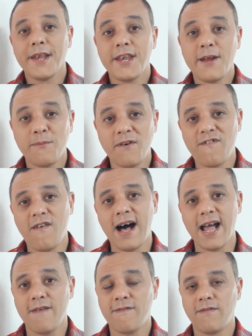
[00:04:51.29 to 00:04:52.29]
Number
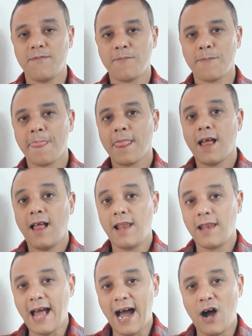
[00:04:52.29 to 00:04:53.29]
5,
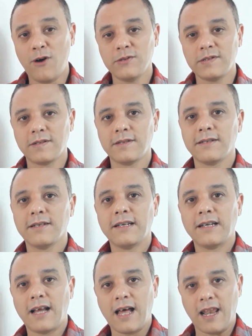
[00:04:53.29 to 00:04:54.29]
aloud,
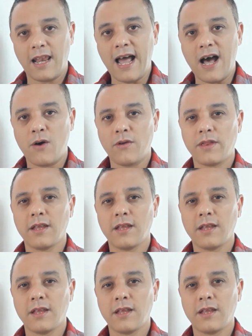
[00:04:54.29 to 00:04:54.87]
aloud.